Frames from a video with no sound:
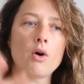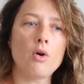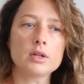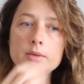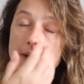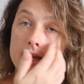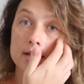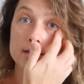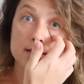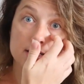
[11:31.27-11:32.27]
all the
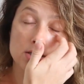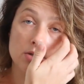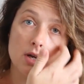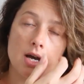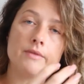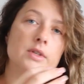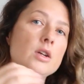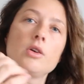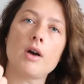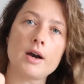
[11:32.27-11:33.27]
penalties that you have there,
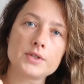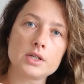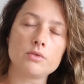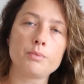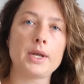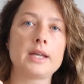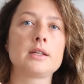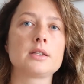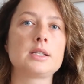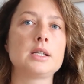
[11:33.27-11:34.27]
your afternoon
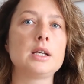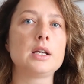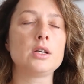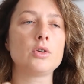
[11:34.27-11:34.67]
penalty,